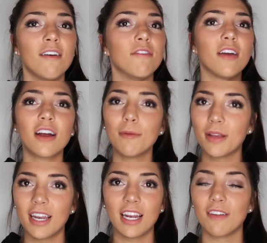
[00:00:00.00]
very
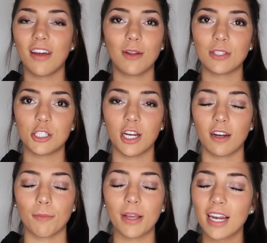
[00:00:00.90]
beginning of anyone's
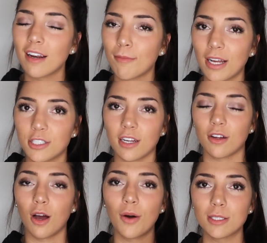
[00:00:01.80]
channel, beginning of my channel,
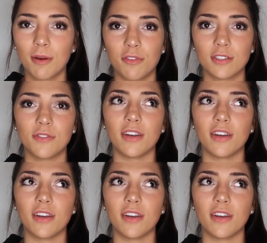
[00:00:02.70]
go watch my first